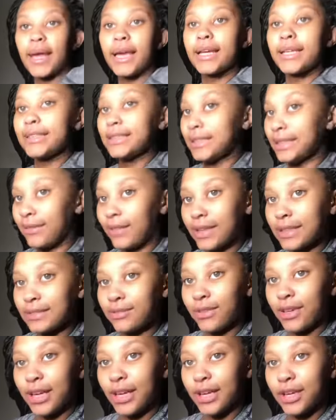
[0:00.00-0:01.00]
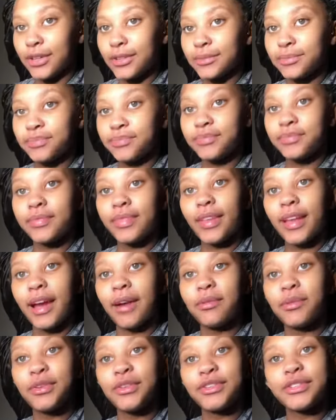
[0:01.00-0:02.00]
in today's video, I'll be
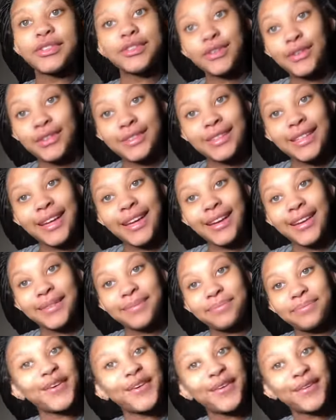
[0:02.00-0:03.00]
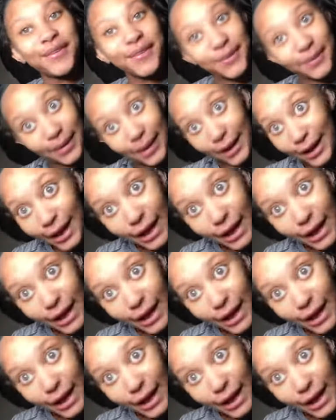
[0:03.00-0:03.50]
doing a story time on